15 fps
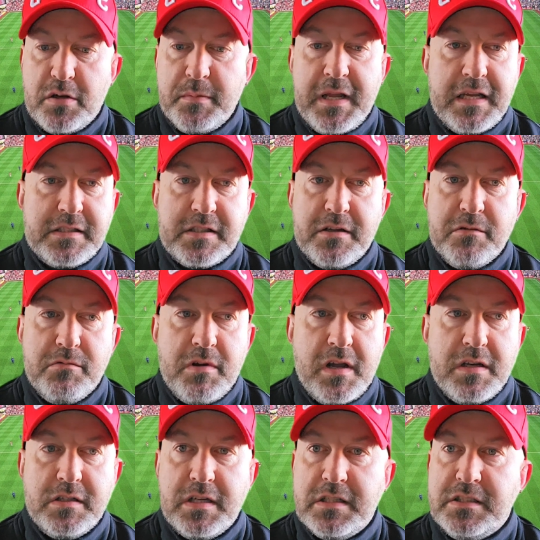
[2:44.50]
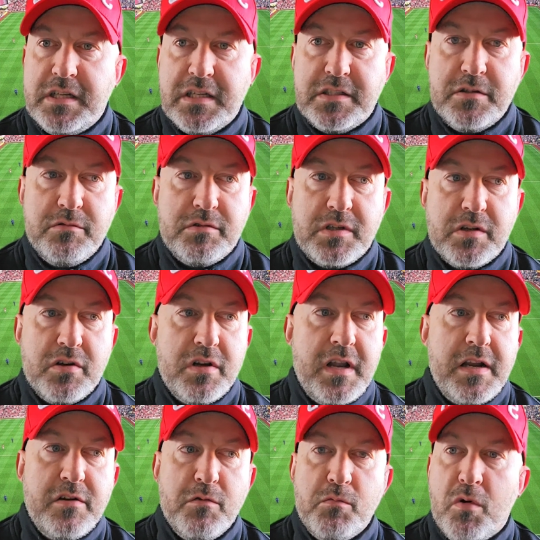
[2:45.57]
Tomiyasu and Jesus are going
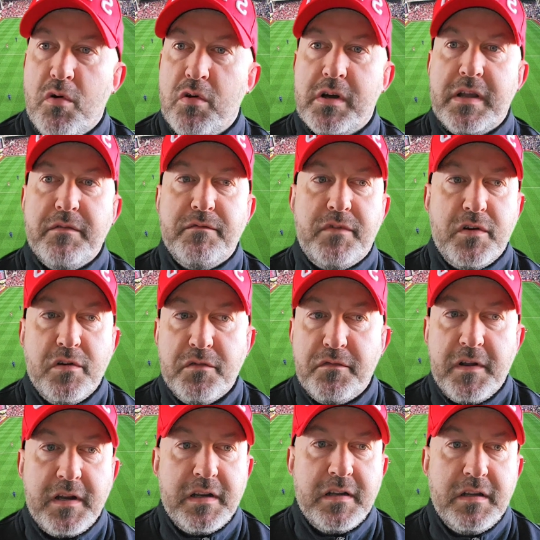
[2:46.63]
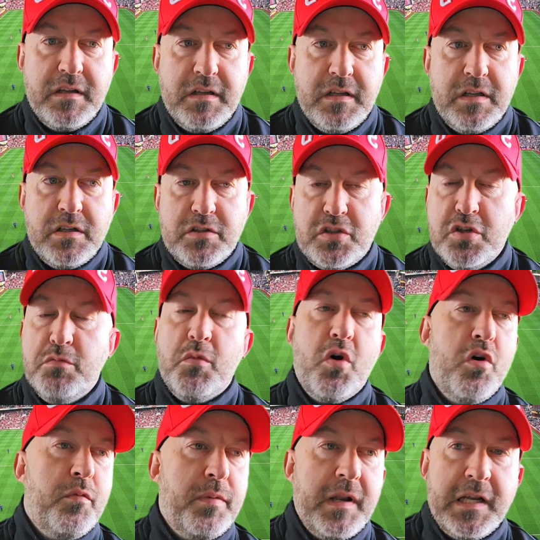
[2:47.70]
to end up walking for nothing. Two
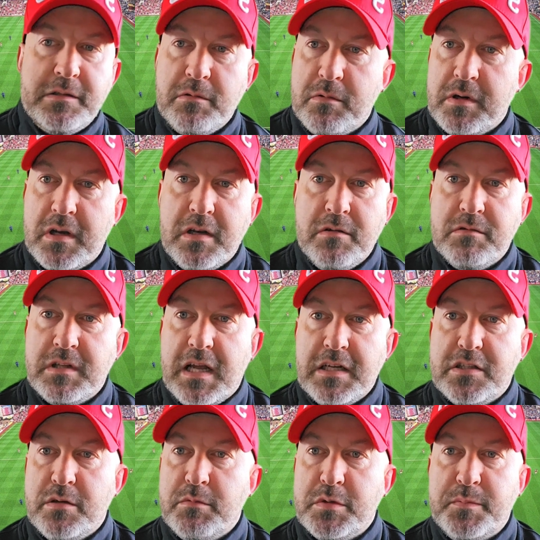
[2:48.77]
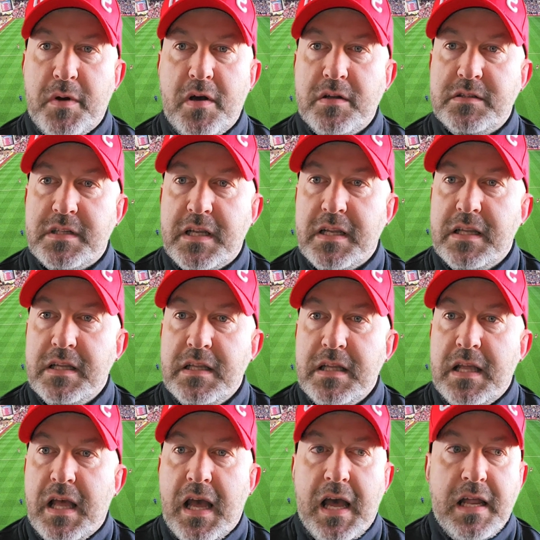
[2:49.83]
more players that we're going to lose, like Thomas Partey
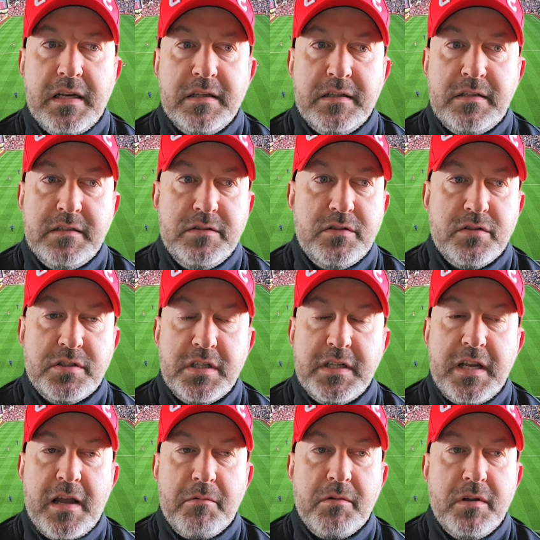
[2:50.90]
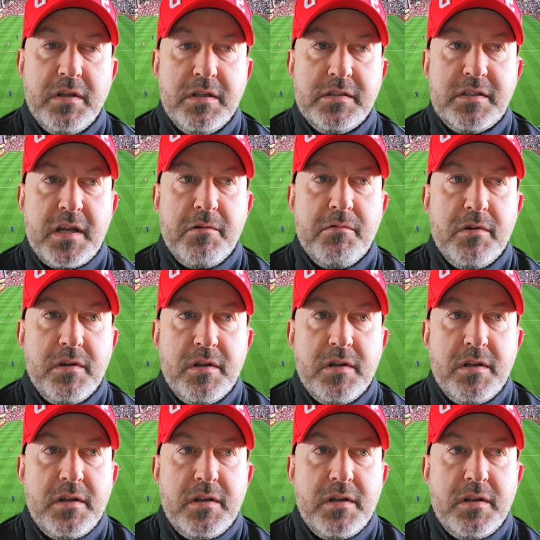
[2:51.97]
and Jorginho. So